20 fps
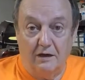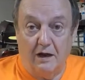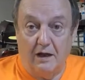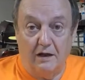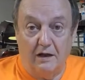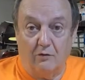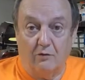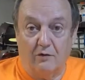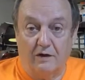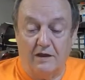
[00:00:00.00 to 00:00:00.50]

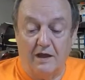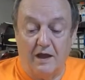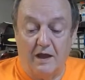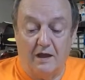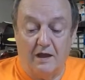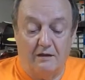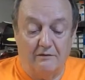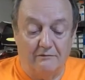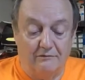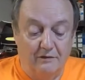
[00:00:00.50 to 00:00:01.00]
already
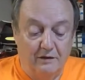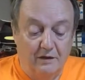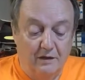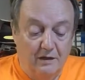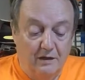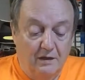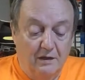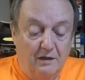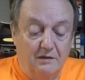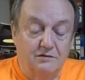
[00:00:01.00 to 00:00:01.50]
have.
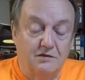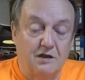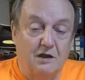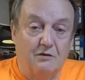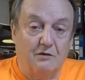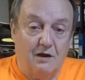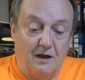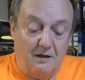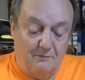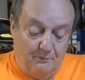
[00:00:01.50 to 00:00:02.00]

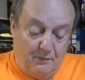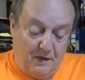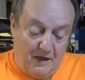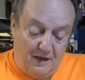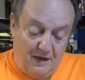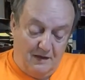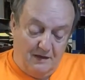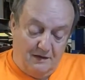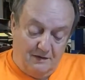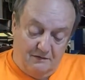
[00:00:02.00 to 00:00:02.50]
So I'm
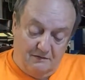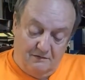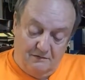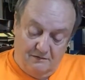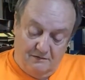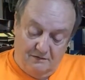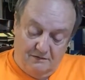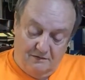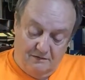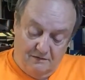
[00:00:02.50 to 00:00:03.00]
paying
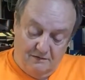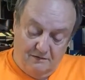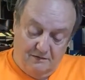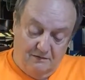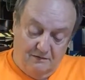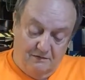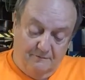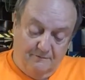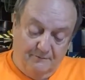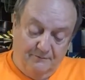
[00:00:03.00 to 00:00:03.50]

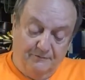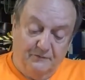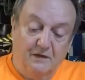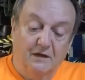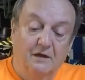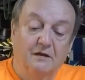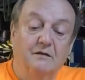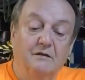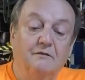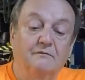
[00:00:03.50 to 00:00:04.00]

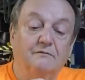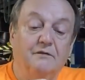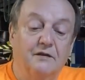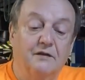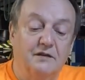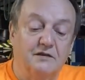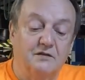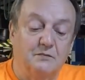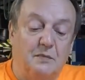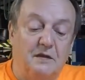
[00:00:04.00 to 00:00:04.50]
for
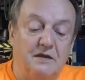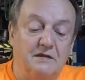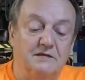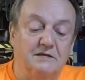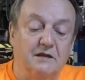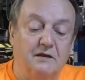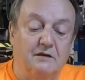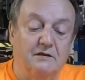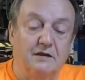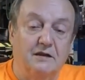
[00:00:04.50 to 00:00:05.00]
this piece
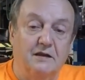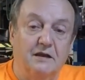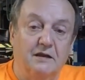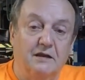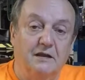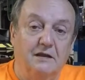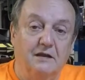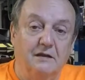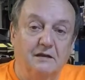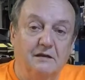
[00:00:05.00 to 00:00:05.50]
here and the
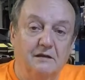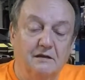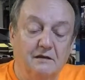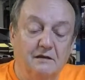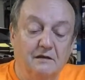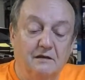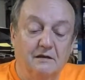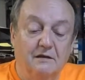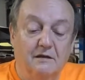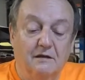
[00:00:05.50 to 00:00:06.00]
key.
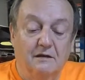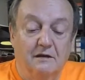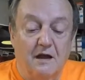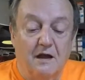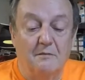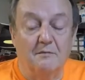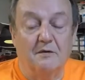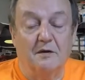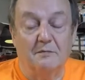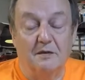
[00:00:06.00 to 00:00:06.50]

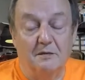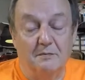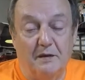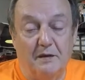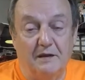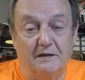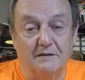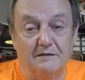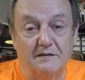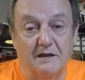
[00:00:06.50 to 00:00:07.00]
I'm going to be
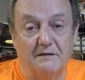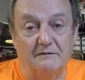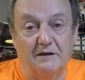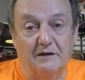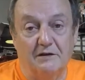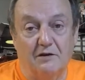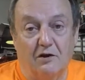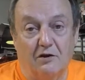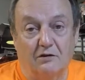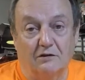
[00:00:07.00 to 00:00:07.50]
paying
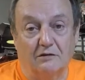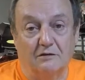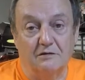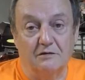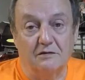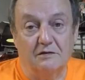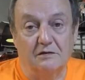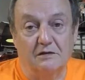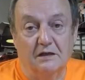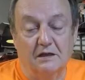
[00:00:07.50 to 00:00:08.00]

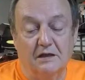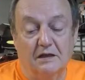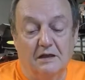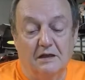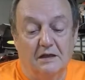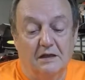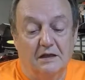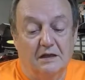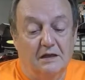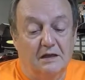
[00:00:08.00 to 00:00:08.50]
$70.
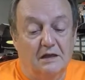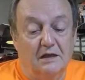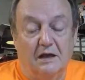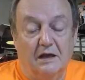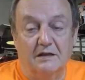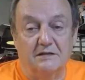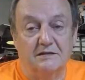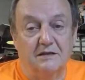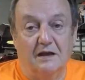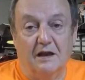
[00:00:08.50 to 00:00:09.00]

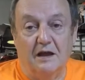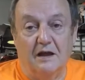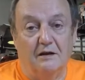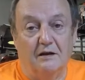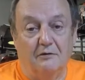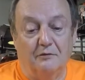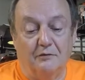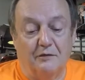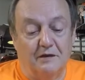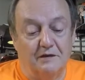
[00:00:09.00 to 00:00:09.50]
I said, I
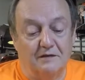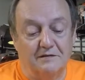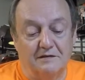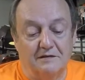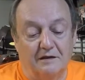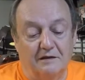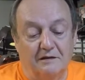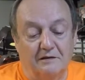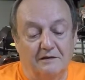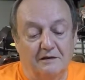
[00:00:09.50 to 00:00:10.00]
don't think
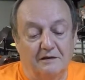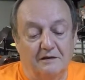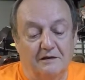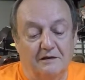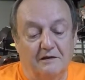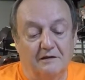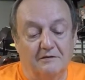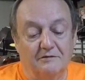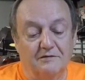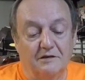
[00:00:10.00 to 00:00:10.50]
so, you
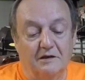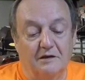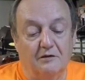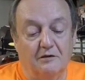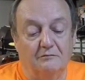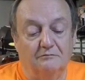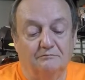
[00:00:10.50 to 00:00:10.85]
know. So